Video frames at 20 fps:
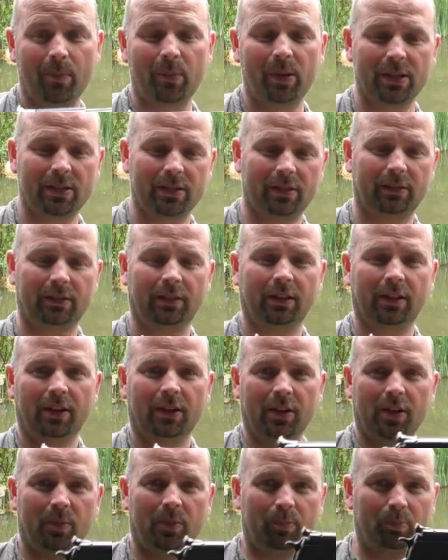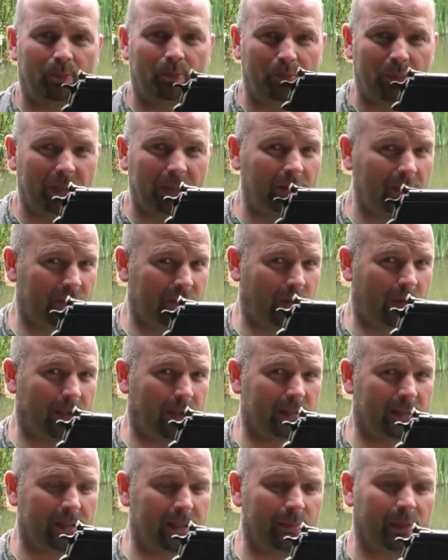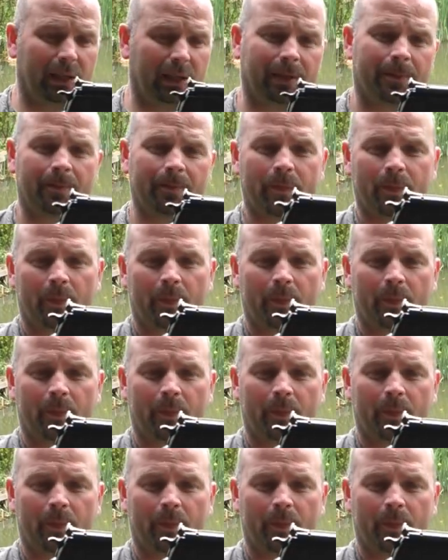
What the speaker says: pistol, but it looks quite similar.